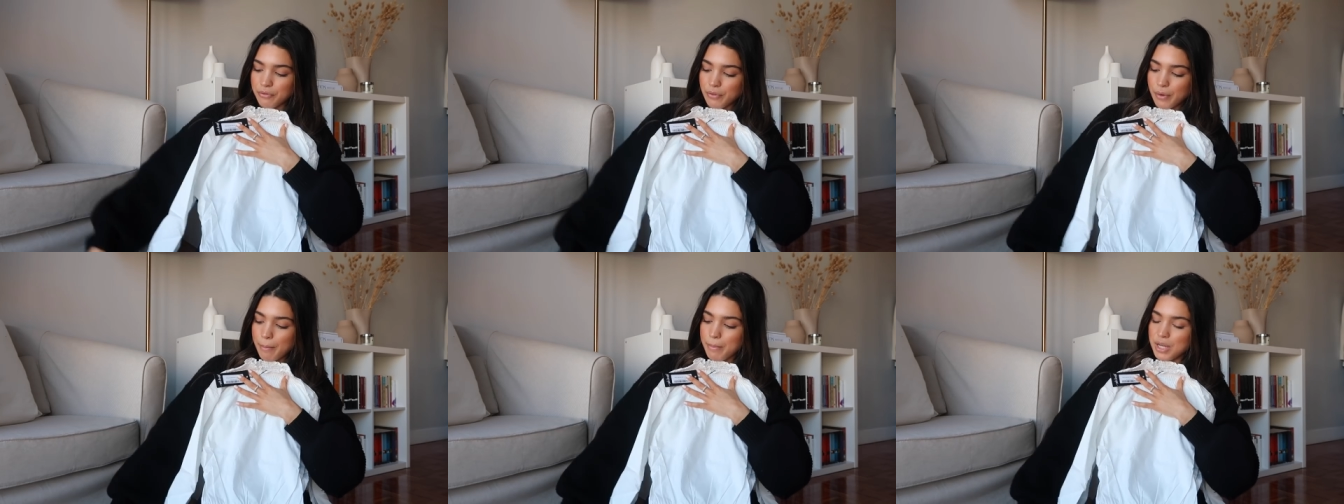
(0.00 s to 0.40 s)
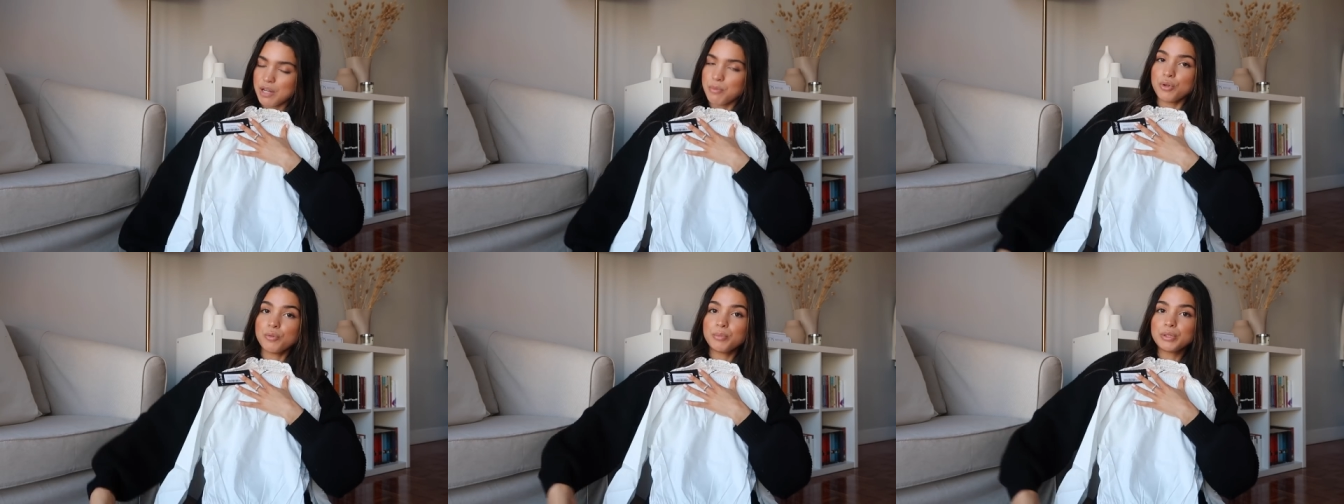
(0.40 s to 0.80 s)
of
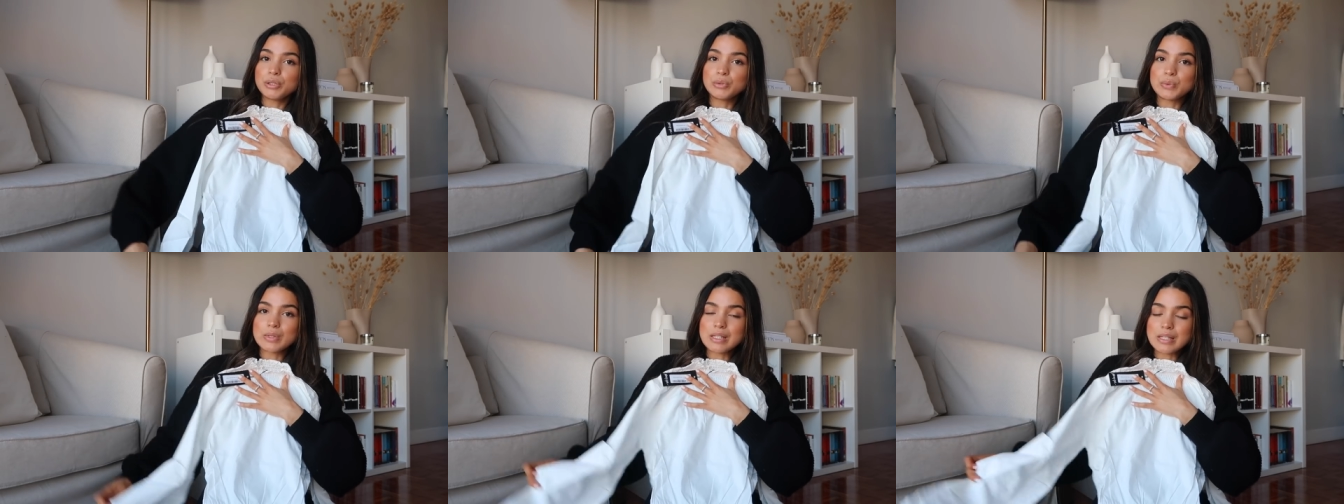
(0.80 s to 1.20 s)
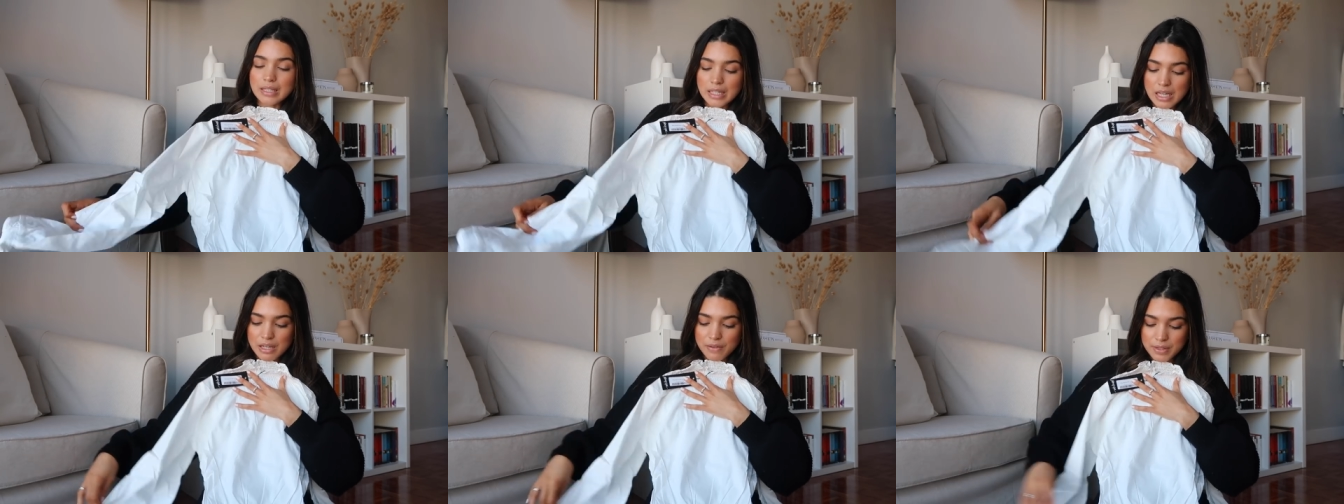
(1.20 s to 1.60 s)
minimal balloon
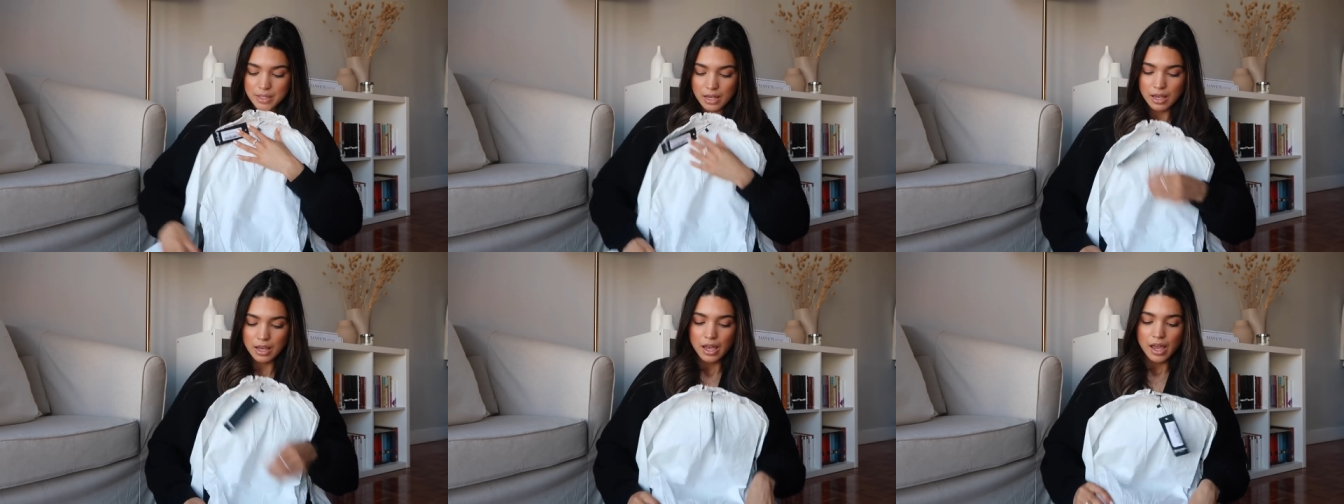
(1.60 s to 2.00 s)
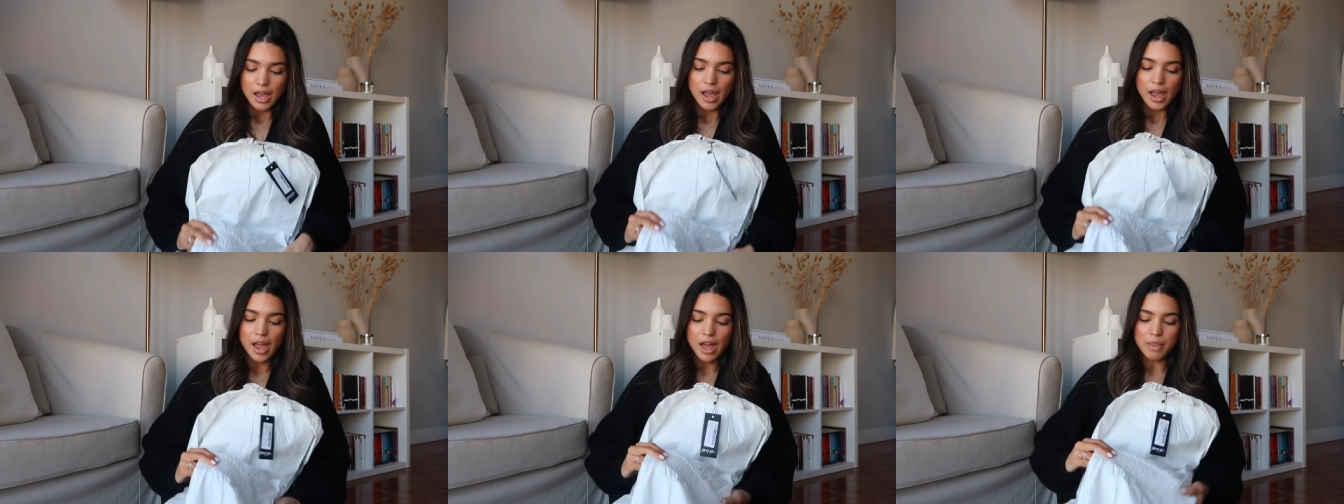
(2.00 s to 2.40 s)
sleeves
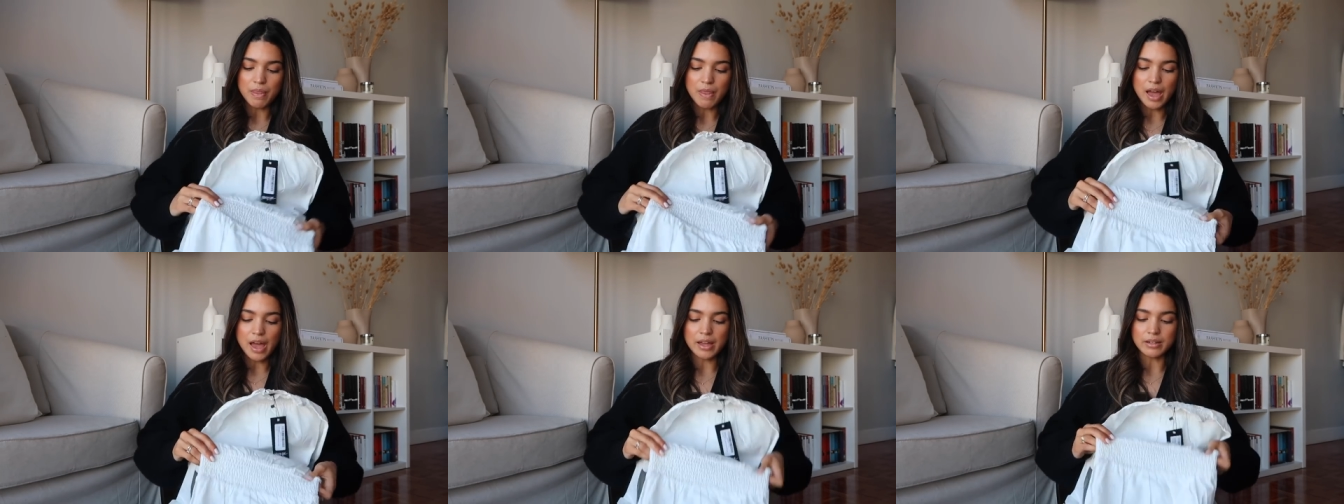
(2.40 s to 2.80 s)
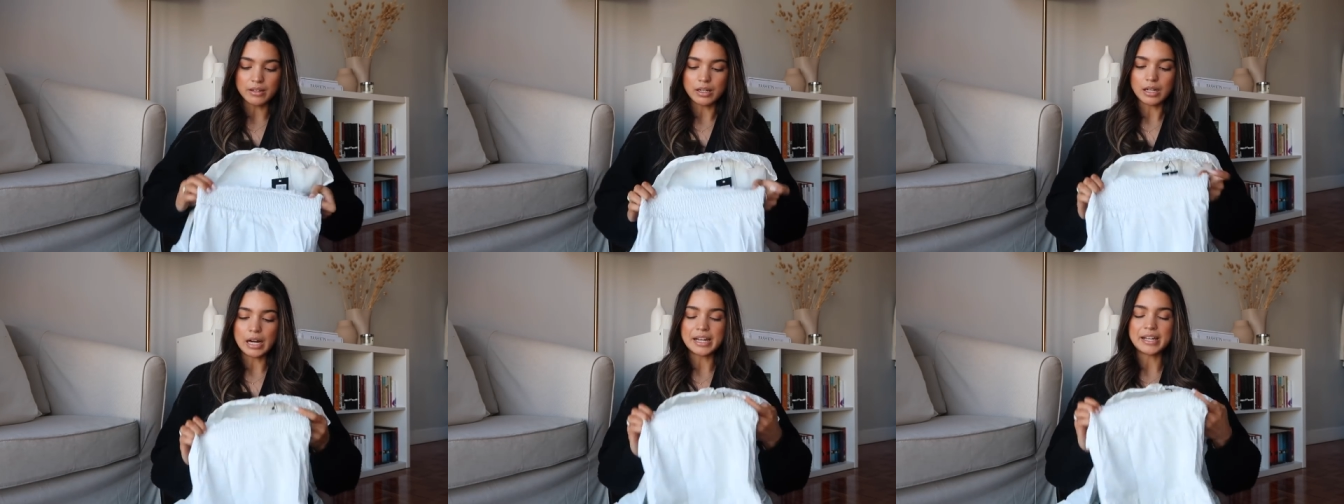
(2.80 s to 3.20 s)
and
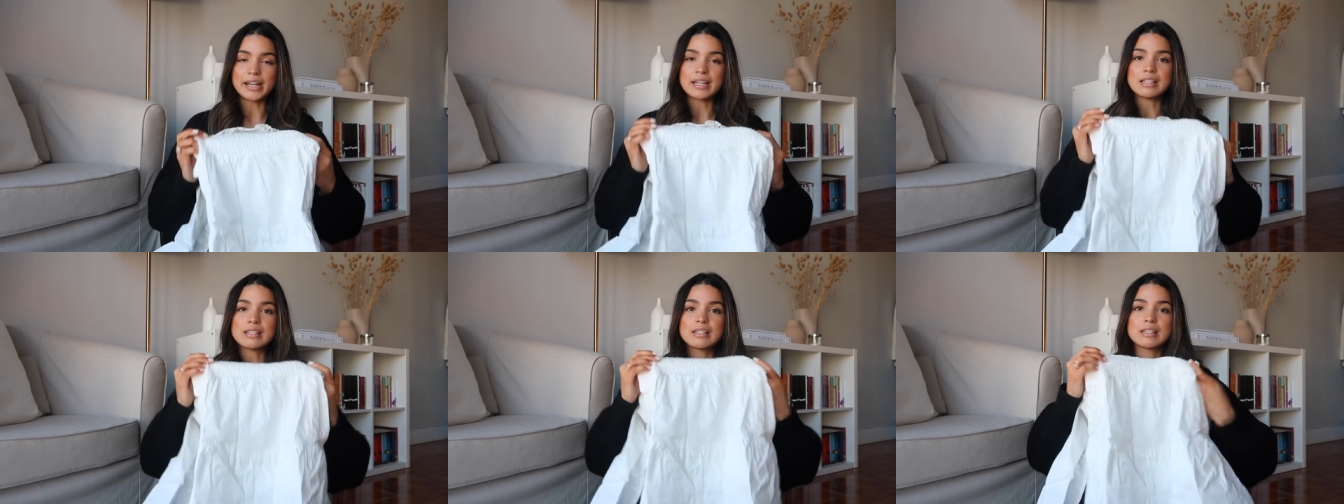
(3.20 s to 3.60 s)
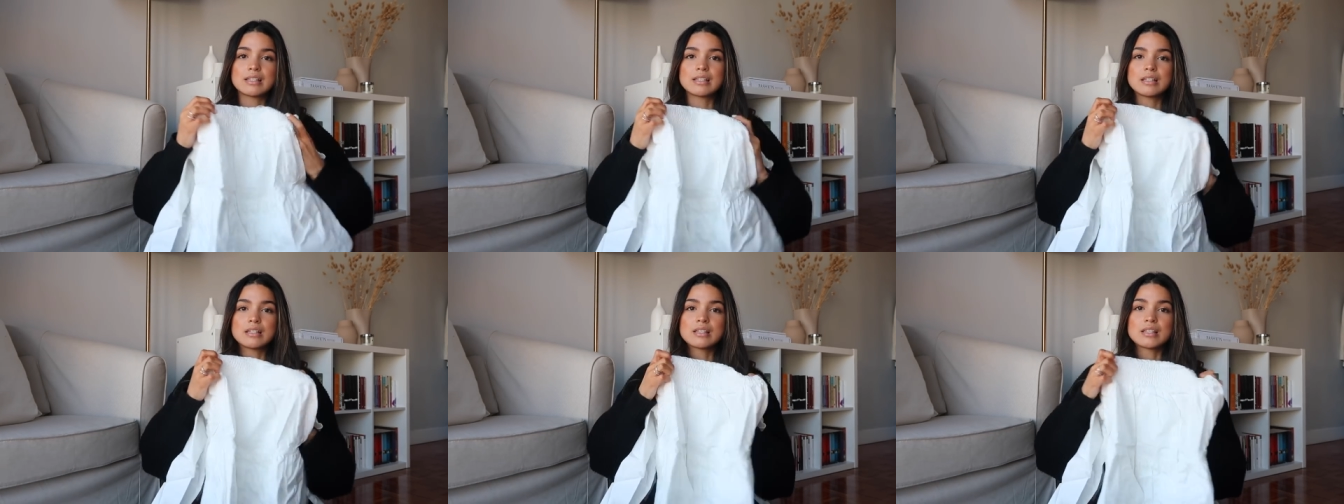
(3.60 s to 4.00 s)
then a nice
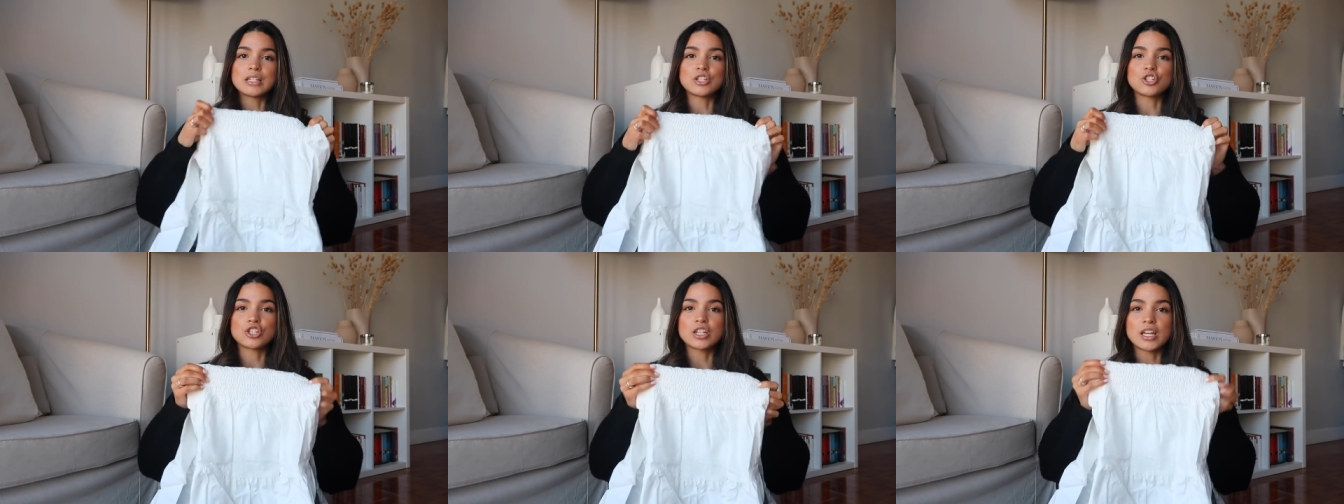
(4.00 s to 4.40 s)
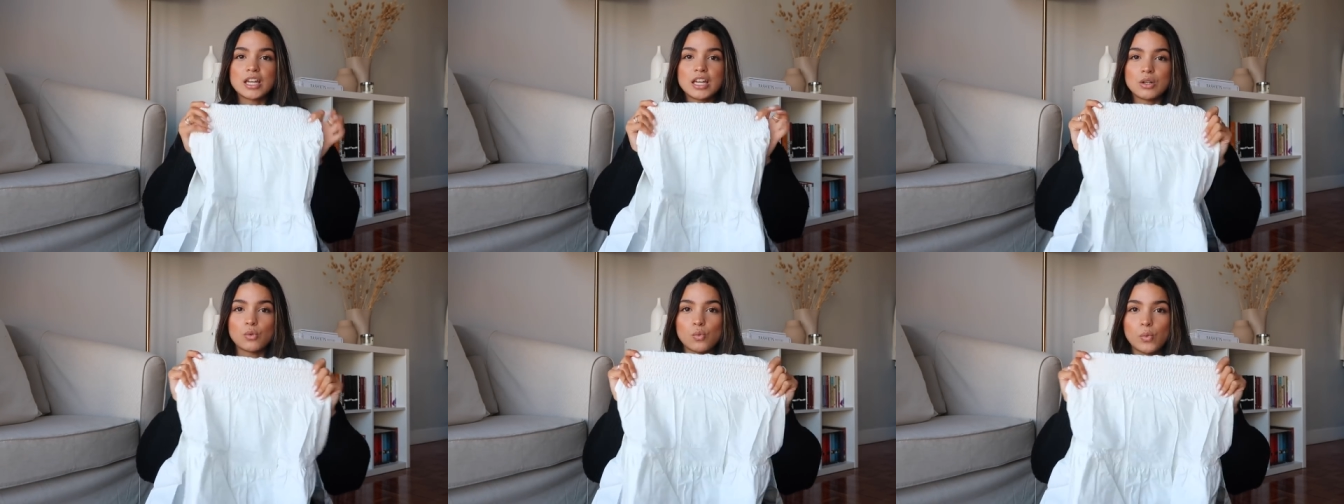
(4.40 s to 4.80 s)
cinched
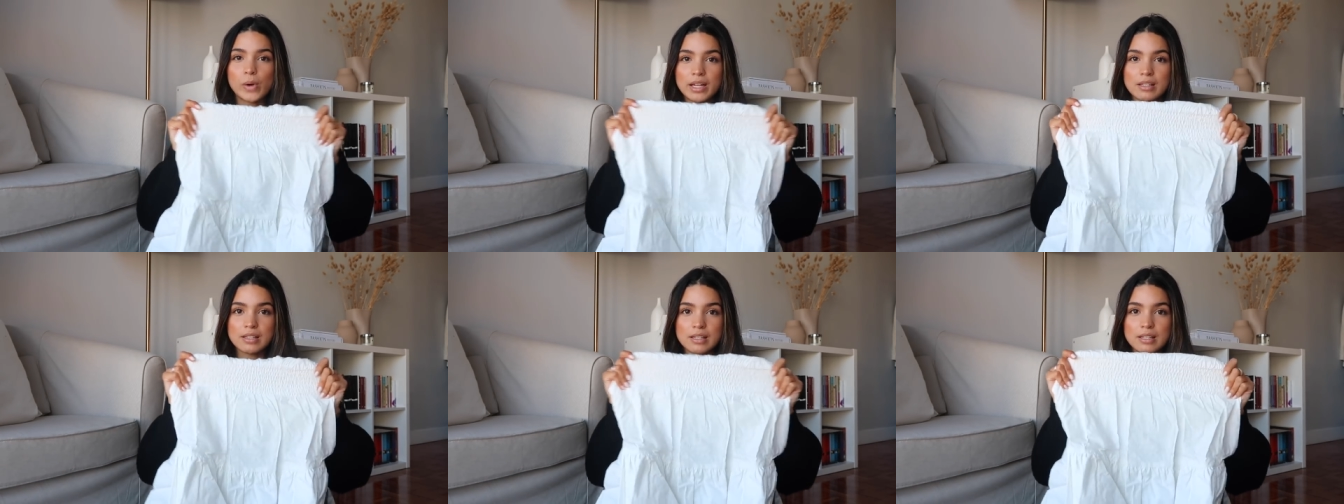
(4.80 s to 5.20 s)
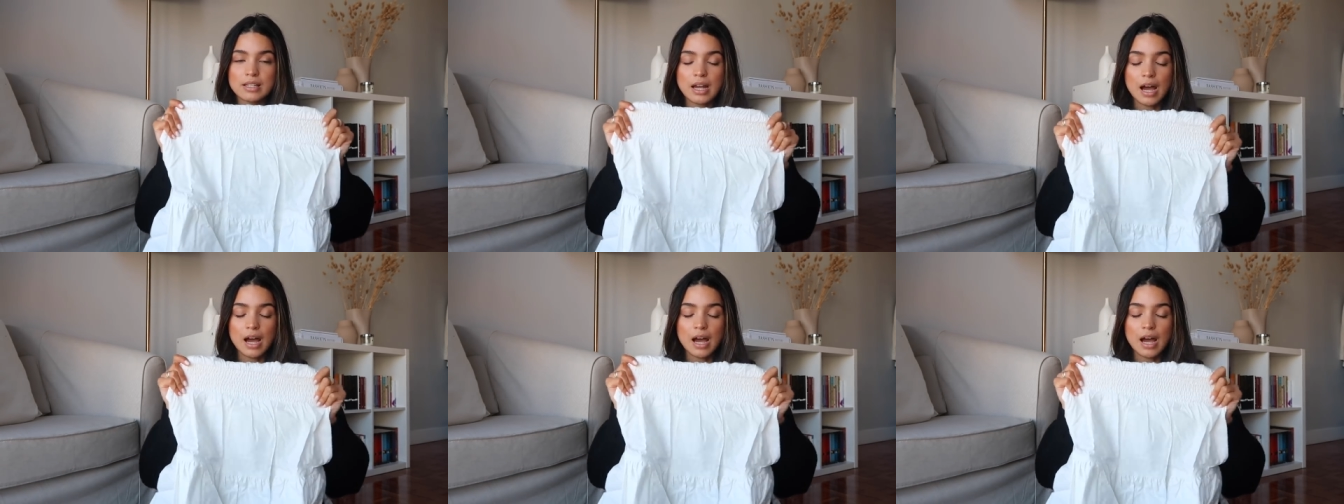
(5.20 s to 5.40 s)
in waist.